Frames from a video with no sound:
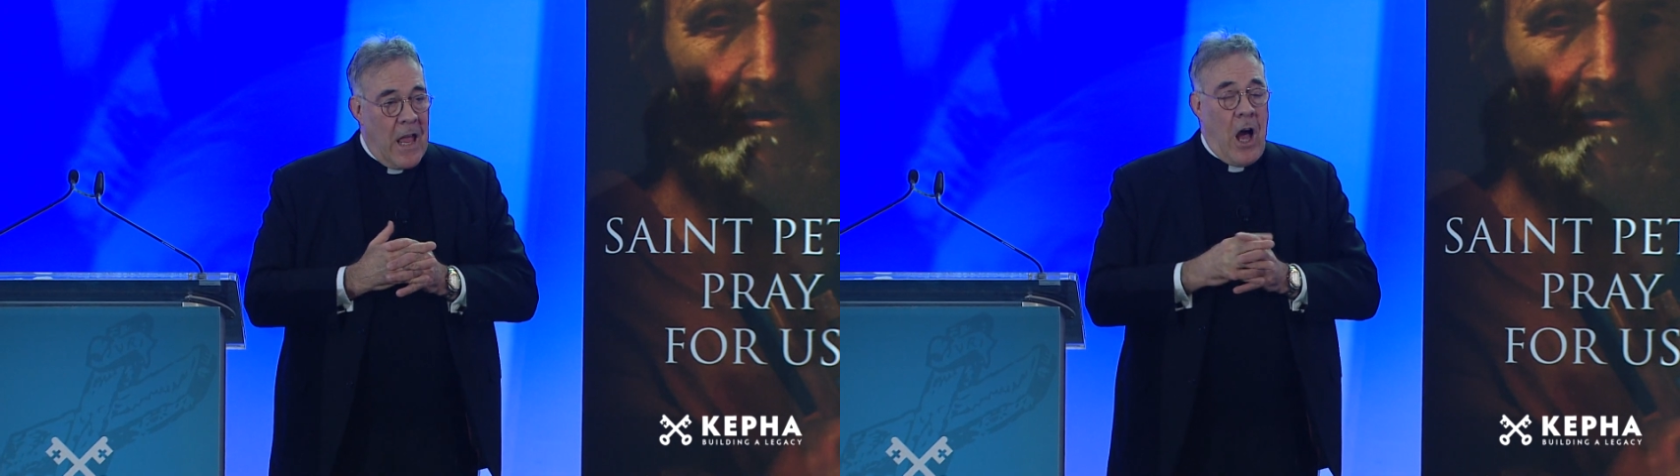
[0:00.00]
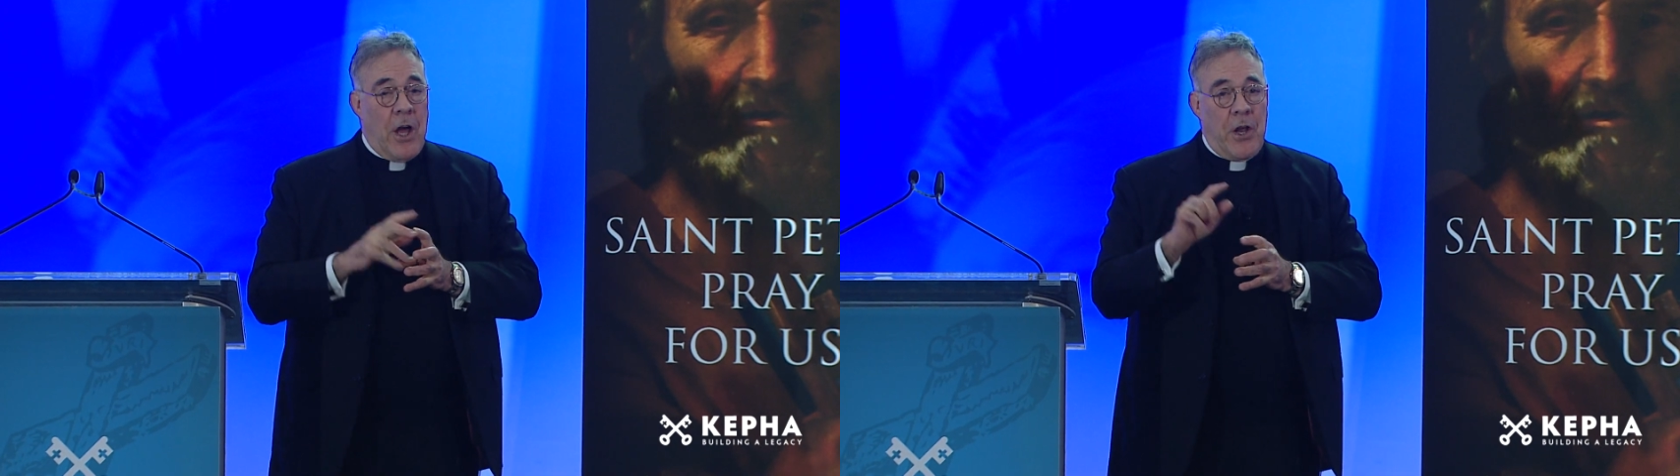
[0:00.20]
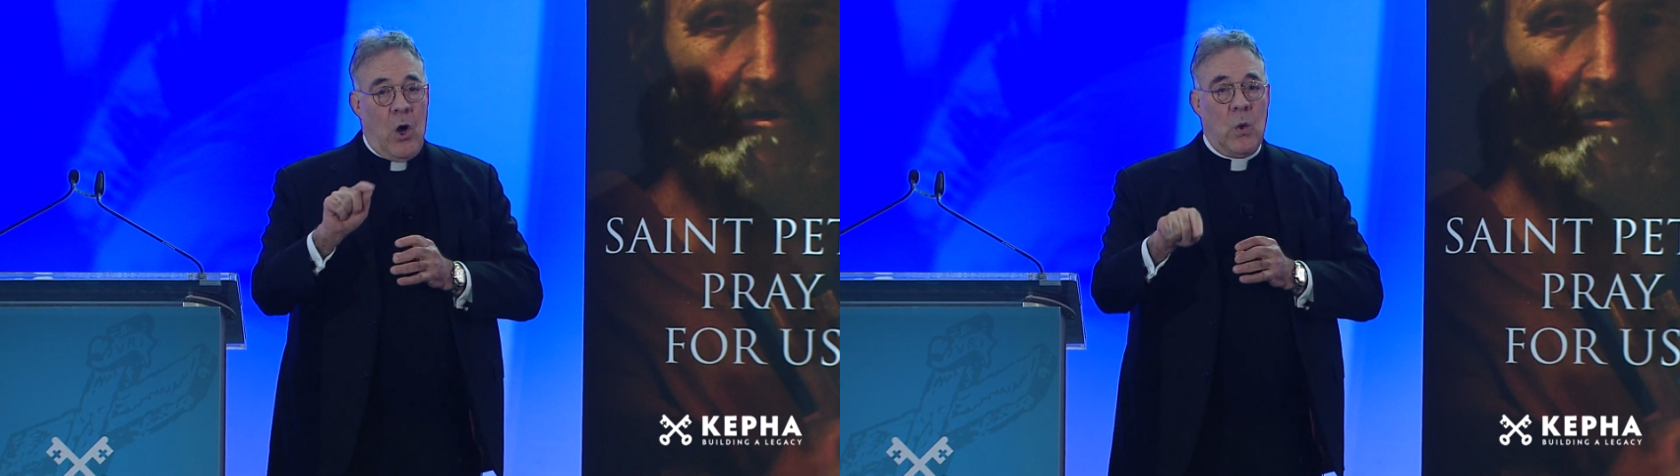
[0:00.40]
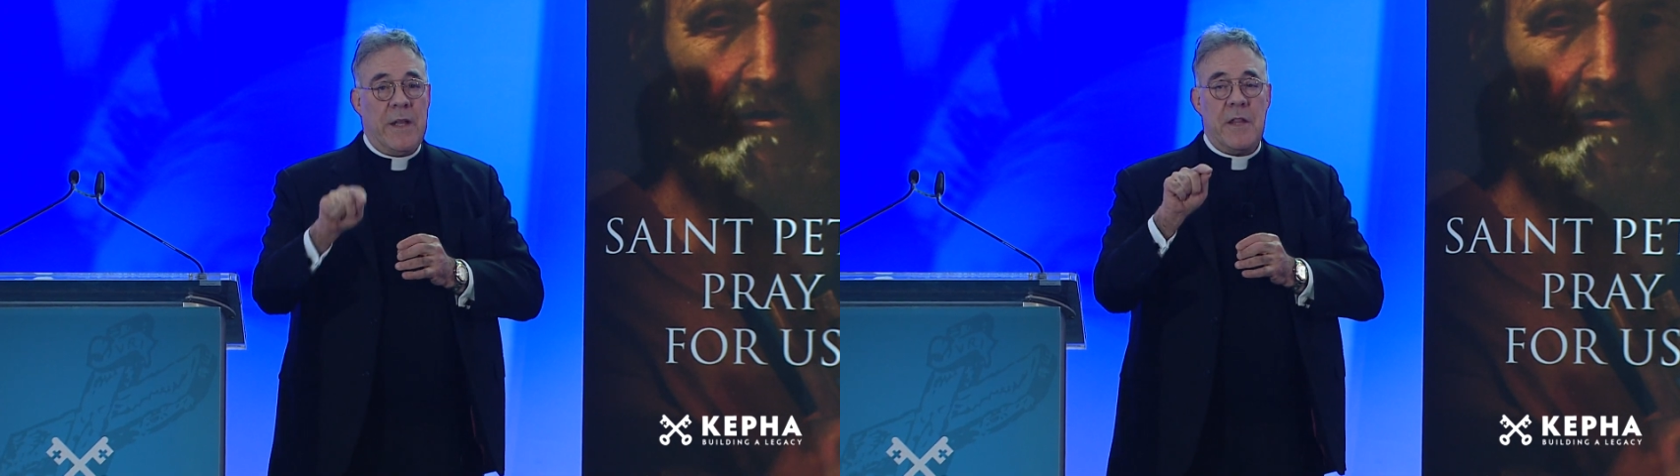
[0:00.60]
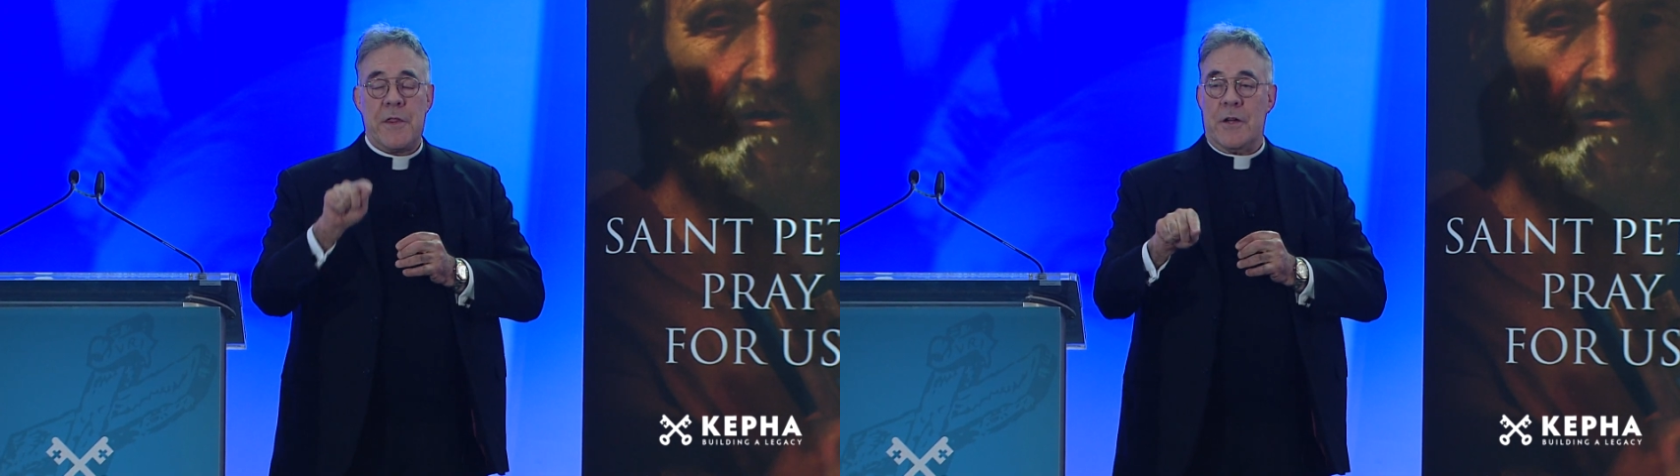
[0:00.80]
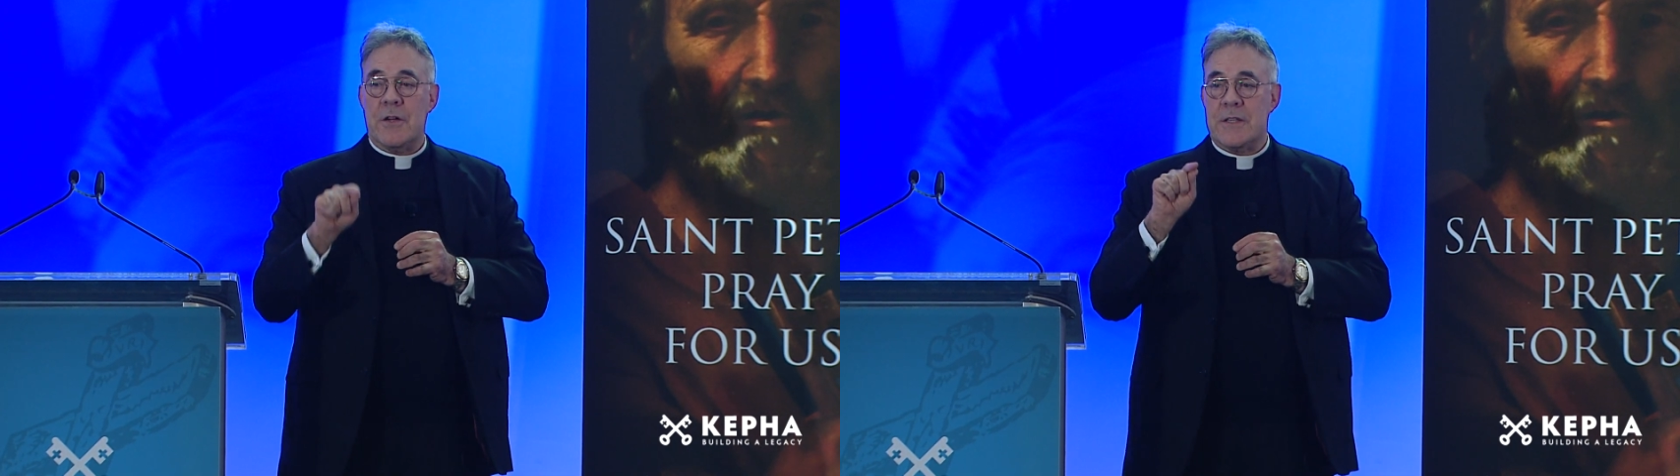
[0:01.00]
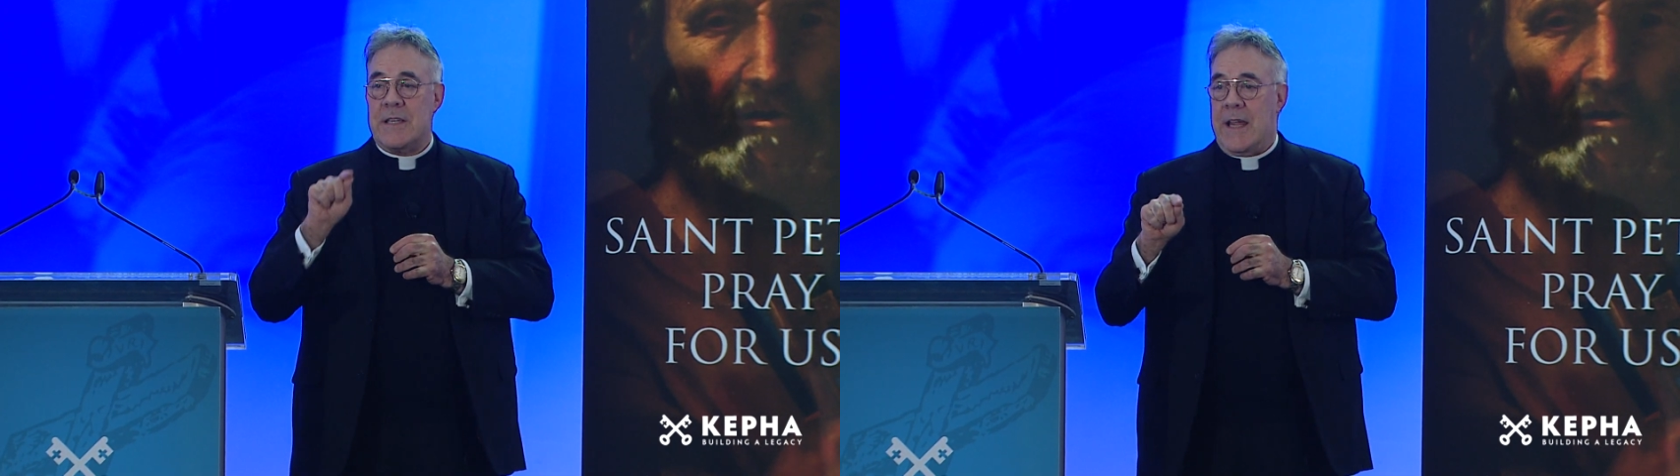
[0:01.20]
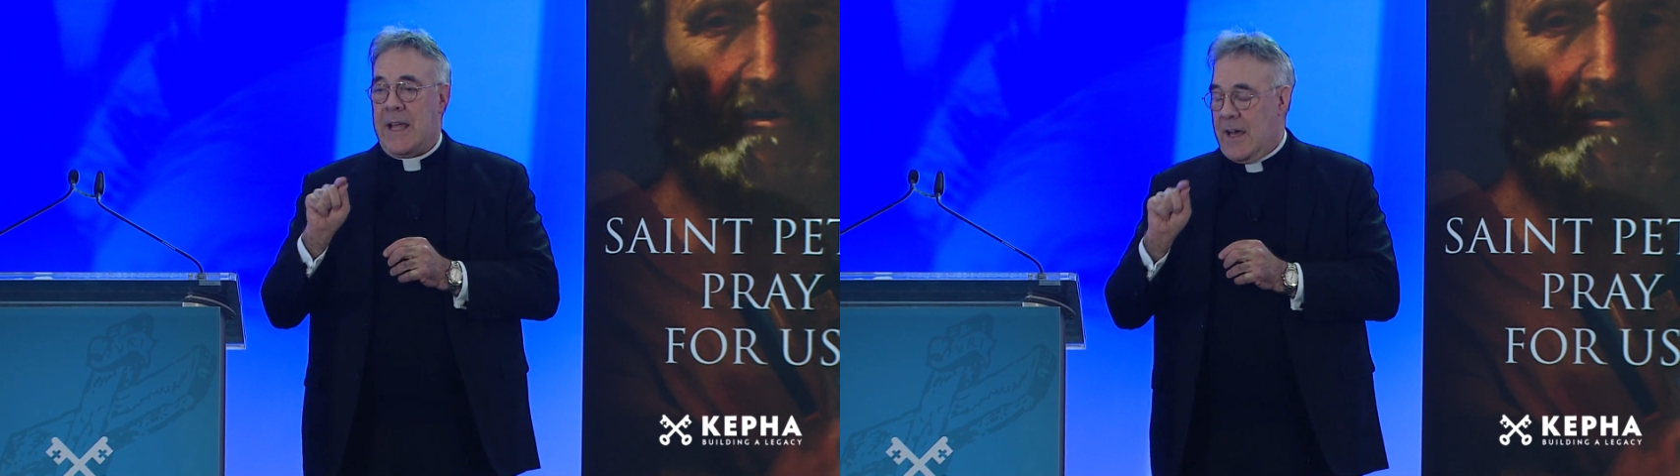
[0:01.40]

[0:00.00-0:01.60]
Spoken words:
On Holy Thursday